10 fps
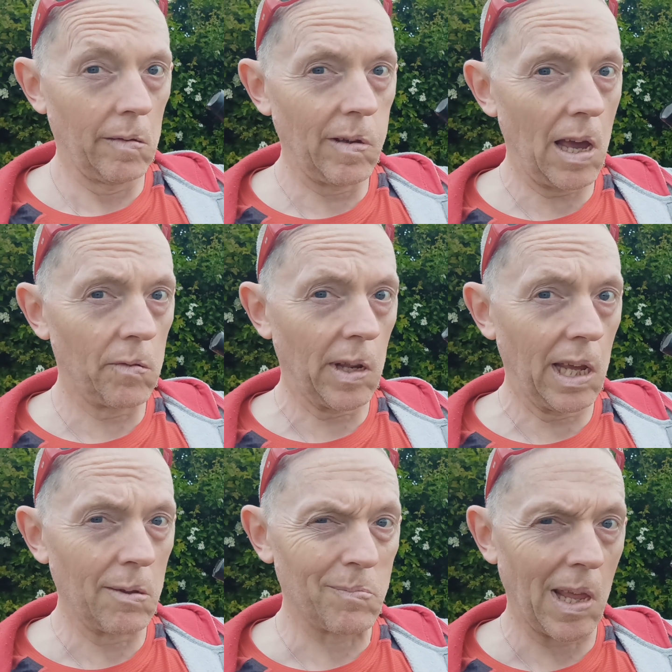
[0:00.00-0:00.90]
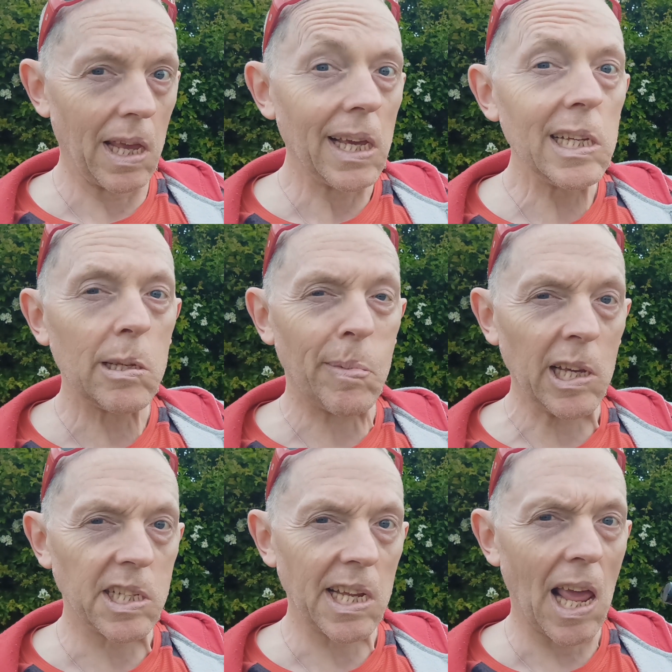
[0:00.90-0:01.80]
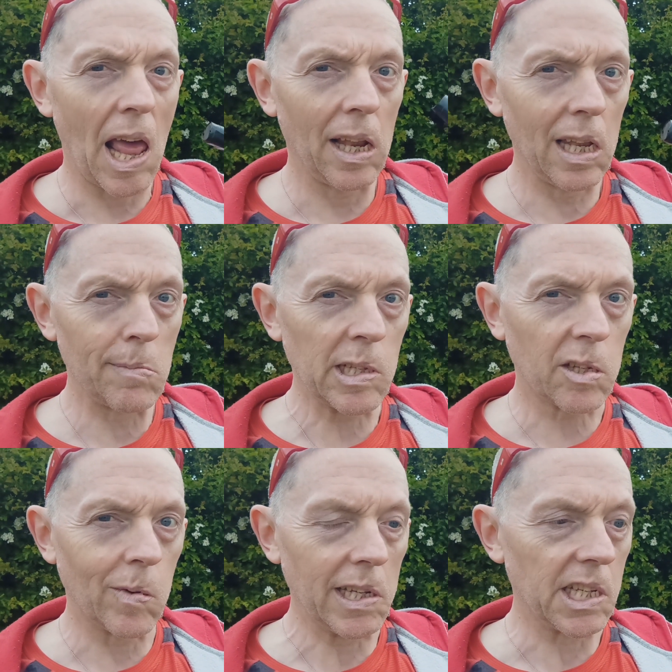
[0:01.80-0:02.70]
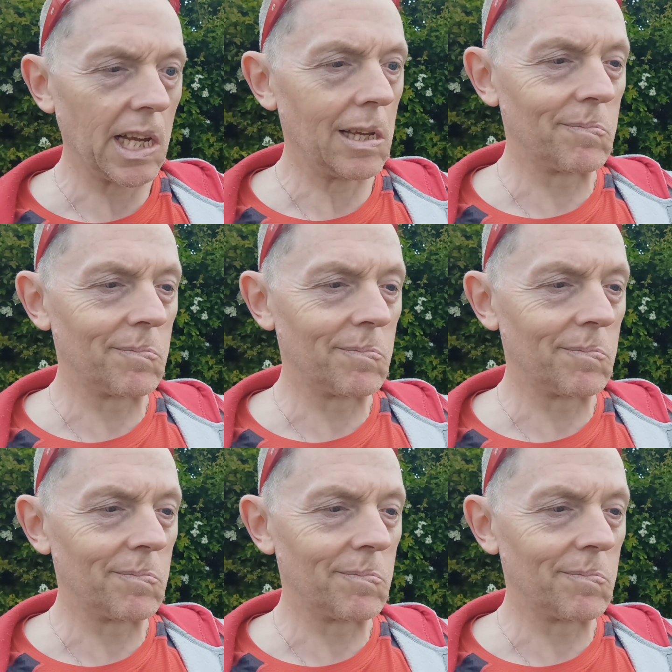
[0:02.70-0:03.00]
Found it. Easy peasy, lemon squeezy.